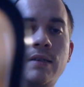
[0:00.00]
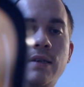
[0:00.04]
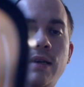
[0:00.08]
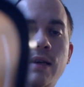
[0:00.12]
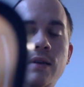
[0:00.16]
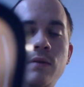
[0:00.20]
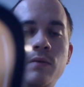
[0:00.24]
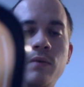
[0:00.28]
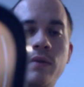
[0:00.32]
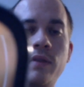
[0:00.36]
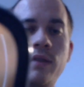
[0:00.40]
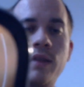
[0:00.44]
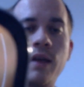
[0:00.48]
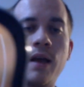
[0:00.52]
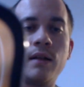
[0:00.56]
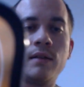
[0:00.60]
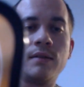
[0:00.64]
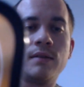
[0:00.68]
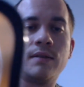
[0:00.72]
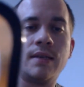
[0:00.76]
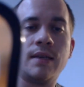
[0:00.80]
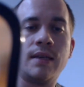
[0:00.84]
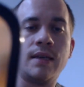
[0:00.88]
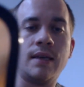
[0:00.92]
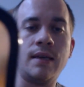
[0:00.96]
in with the
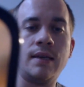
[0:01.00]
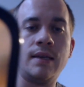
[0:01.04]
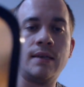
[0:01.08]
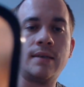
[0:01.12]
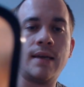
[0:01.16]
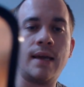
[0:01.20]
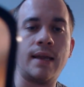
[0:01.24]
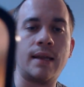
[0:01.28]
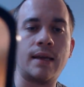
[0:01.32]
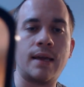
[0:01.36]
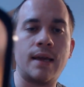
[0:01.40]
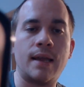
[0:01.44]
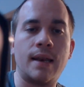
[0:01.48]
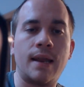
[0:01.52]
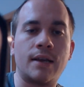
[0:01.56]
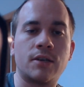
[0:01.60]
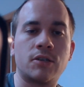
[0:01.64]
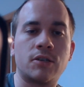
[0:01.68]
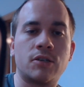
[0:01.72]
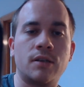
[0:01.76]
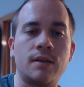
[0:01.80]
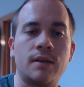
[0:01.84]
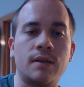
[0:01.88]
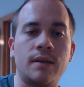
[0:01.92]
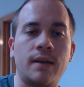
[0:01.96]
LTE data
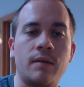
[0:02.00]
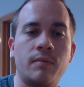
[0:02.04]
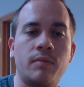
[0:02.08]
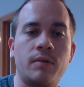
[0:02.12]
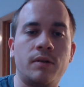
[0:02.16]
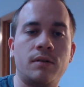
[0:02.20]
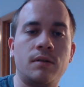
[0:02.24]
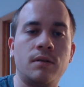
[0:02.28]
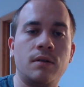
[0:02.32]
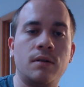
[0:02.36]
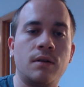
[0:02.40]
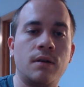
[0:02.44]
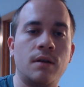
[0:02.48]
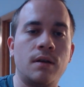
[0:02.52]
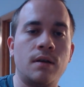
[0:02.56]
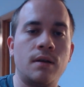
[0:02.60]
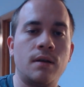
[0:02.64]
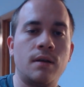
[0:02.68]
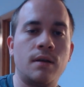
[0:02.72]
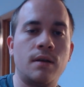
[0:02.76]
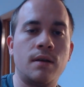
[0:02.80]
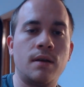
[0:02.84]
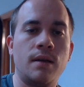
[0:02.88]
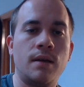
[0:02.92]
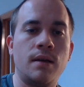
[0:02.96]
connection enabled.
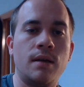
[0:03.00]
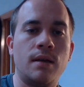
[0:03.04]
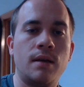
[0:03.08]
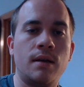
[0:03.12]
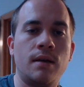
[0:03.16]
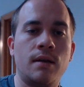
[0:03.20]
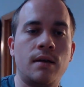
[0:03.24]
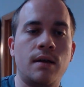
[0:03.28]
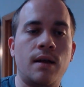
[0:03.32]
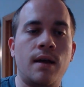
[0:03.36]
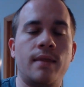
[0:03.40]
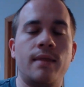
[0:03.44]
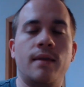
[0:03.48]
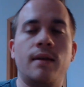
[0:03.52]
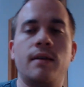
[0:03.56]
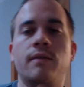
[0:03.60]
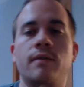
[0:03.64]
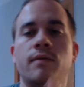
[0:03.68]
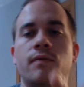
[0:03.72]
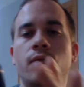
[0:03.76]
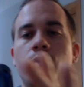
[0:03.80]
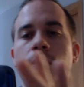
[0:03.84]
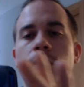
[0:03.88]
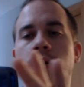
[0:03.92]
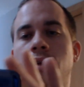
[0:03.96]
And then
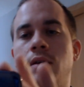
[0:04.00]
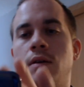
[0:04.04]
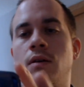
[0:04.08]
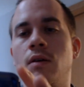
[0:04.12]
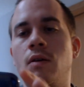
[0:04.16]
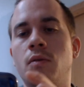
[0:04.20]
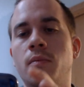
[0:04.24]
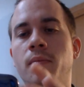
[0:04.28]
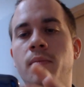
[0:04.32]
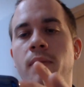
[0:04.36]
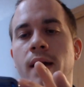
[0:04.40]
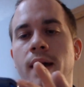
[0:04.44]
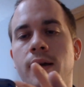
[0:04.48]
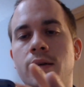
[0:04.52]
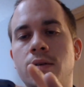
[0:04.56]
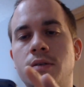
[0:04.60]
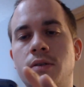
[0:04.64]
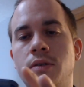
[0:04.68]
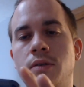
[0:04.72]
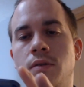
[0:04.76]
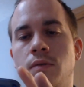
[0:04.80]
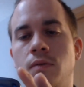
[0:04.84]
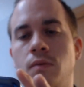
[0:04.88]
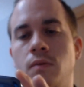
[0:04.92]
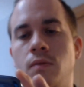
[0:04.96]
if we go back
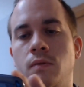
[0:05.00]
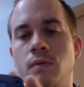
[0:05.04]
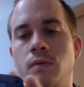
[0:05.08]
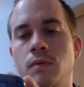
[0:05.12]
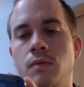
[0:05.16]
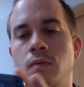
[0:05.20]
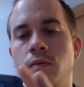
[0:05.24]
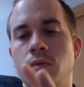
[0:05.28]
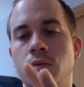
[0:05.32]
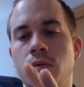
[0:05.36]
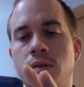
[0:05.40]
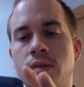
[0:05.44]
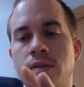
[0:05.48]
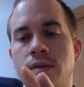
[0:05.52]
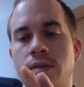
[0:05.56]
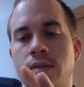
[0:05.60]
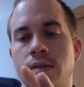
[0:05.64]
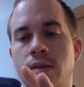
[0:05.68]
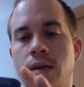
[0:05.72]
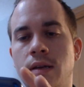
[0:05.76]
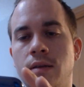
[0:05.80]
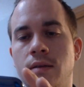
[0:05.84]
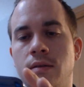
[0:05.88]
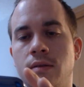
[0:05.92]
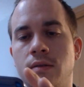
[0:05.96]
to the
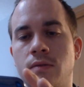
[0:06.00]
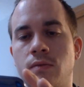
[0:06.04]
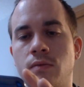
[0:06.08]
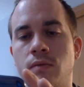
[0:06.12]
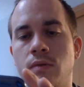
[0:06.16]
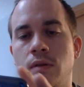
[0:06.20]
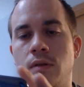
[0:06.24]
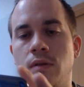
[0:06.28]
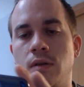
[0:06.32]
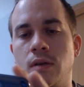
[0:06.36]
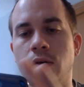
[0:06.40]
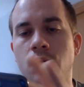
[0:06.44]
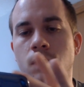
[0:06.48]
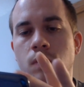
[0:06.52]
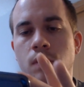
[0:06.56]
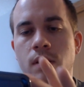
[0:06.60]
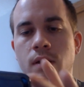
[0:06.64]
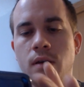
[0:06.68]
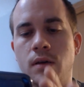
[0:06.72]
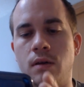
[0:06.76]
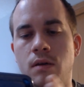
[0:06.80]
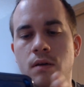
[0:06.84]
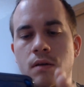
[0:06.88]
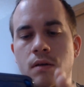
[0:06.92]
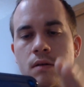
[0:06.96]
settings really
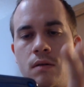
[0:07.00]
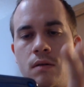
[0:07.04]
quick.